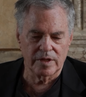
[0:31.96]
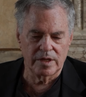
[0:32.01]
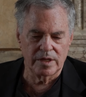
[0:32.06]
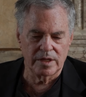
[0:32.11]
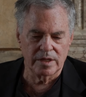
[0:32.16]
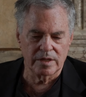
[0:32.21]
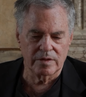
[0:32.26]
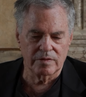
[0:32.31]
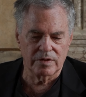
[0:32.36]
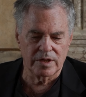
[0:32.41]

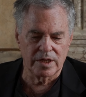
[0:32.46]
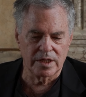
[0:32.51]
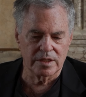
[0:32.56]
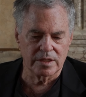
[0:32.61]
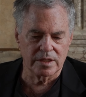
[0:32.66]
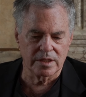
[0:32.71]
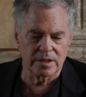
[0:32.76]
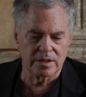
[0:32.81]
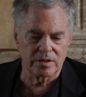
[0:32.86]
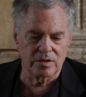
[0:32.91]
He
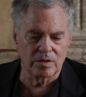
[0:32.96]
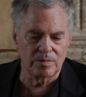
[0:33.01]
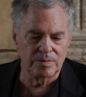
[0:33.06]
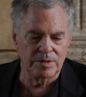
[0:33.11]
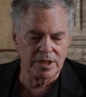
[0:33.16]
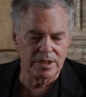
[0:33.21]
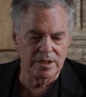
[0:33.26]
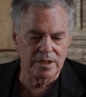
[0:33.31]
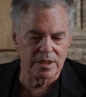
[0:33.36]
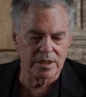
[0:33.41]
created
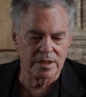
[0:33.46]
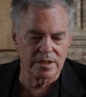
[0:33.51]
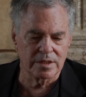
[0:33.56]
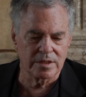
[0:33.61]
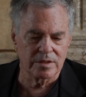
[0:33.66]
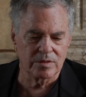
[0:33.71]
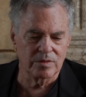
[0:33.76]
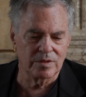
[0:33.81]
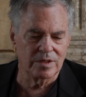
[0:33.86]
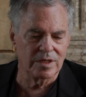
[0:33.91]

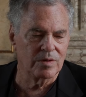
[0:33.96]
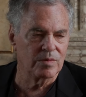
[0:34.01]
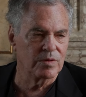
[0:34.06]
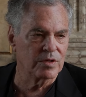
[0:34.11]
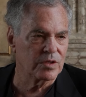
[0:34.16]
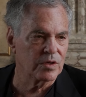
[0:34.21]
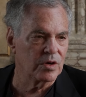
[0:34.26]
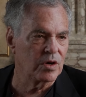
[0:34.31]
committees to deal with